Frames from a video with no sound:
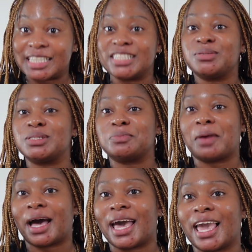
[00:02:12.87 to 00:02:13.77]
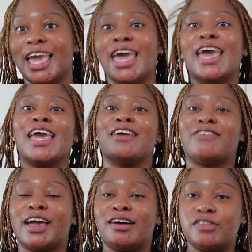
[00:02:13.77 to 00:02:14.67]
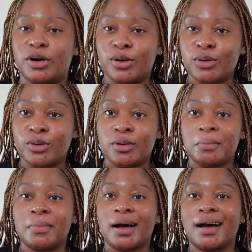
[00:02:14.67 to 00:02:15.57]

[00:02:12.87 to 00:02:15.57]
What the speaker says: This was my, if I have a home,